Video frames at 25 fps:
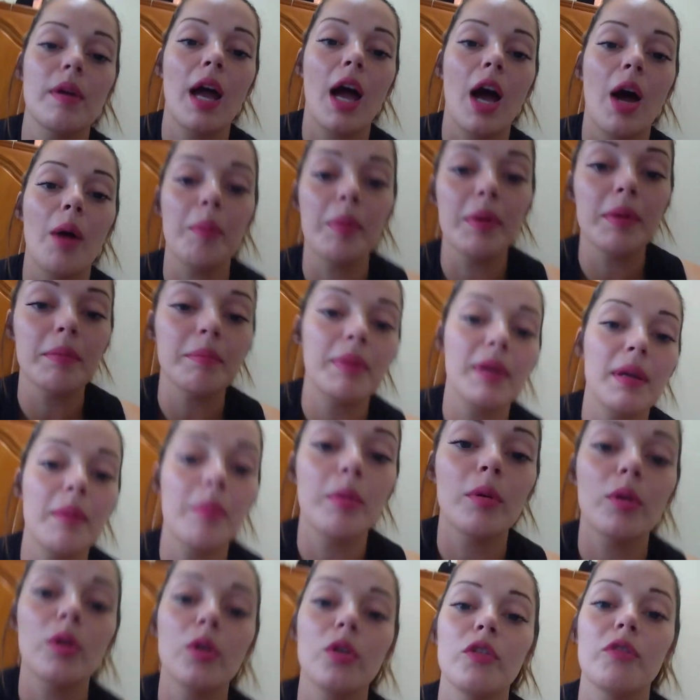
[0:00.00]
helping
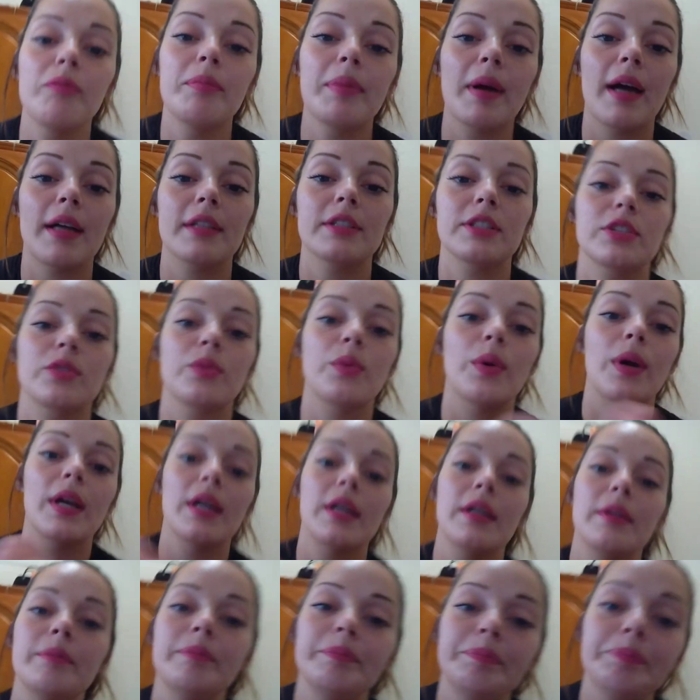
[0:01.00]
people who've passed
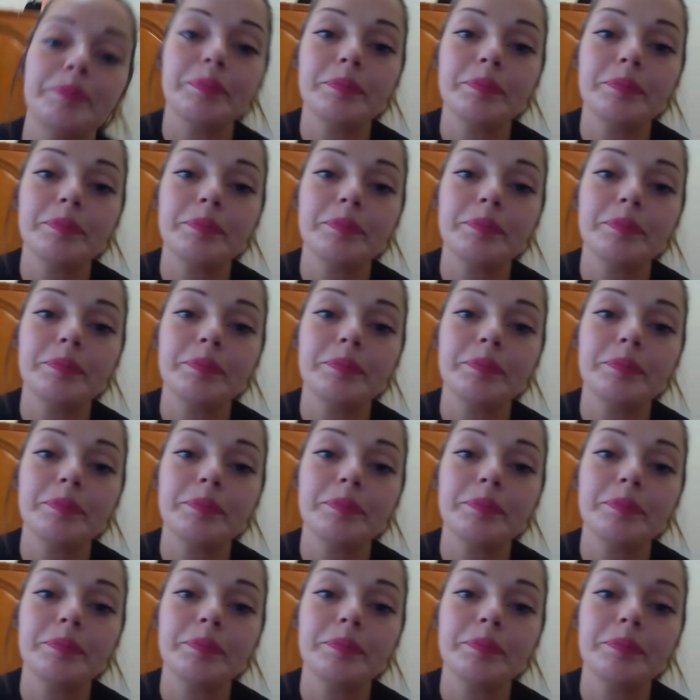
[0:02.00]
away